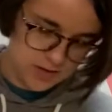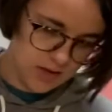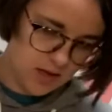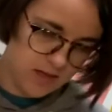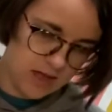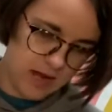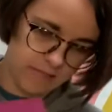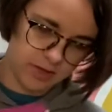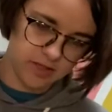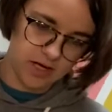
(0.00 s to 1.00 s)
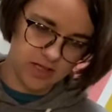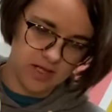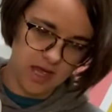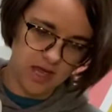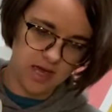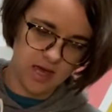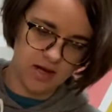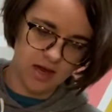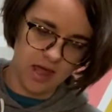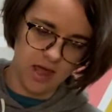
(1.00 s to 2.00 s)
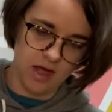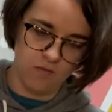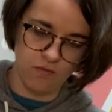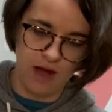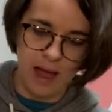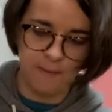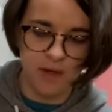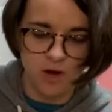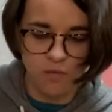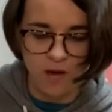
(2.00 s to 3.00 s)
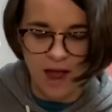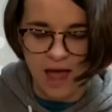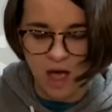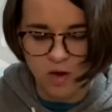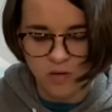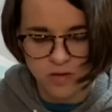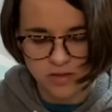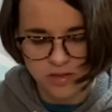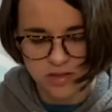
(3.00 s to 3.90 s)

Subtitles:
And then I'm just gonna take it and wrap it around